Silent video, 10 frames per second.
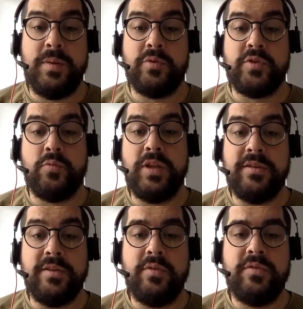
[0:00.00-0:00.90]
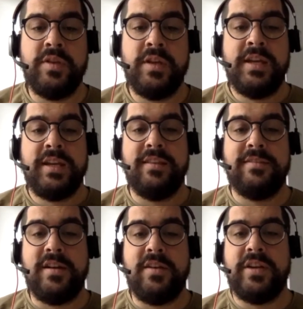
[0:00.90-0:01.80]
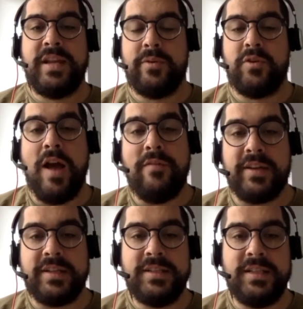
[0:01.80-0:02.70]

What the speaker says: should really do, is consider their demographic,